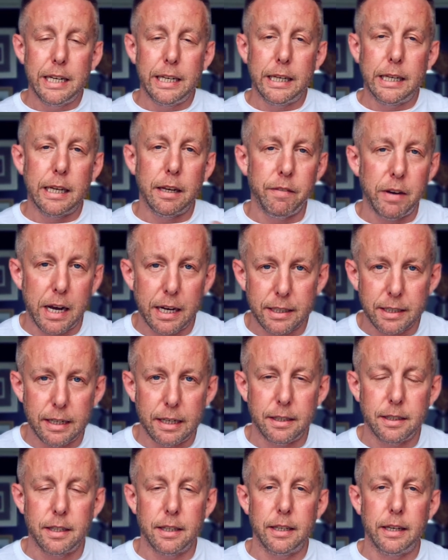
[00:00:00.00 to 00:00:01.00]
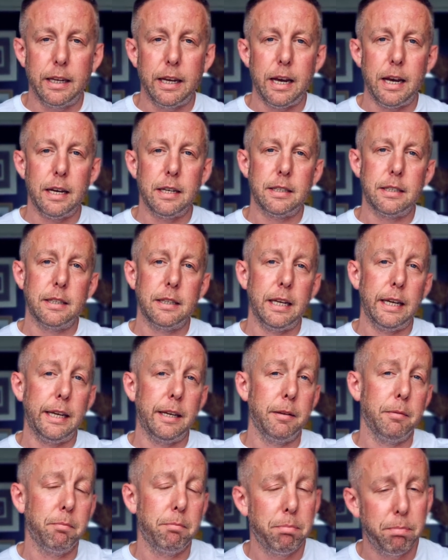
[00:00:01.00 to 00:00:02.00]
You give access to the guests and they
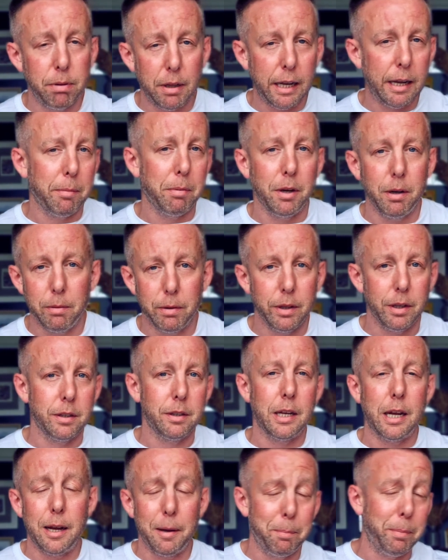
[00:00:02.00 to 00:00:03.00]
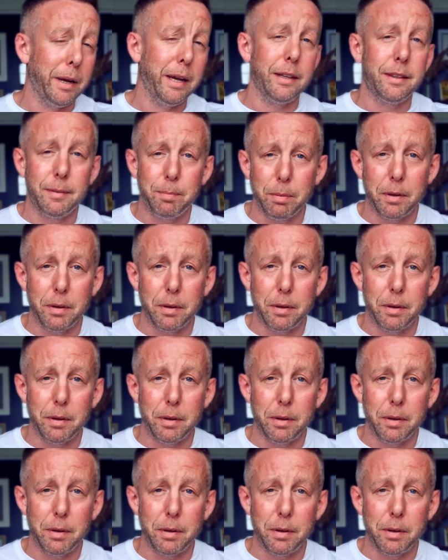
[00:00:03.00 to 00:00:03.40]
can play about with it a bit,